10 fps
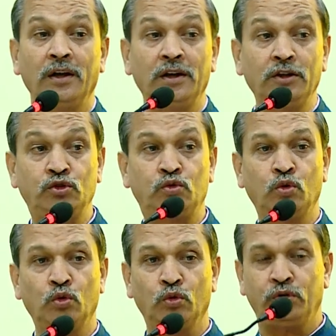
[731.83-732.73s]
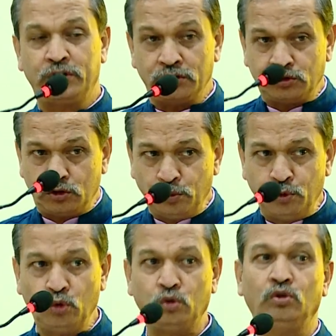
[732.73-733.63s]
is to
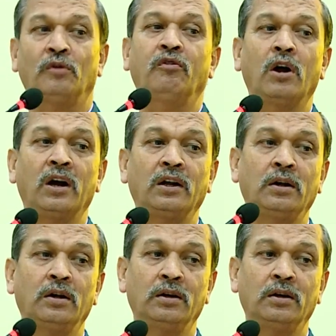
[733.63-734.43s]
distribute the work